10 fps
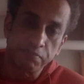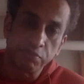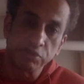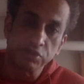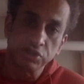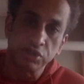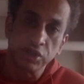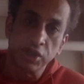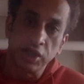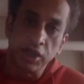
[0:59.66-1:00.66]
put
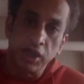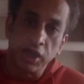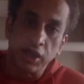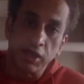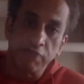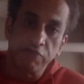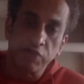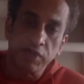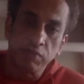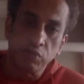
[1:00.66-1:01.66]
a
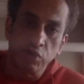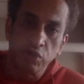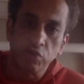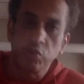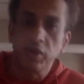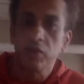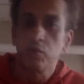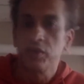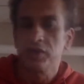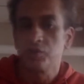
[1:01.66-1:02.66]
framework where
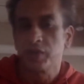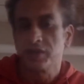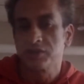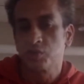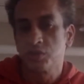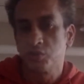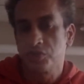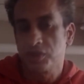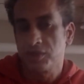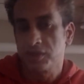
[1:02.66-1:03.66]
we address what we
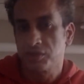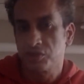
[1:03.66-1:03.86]
think are the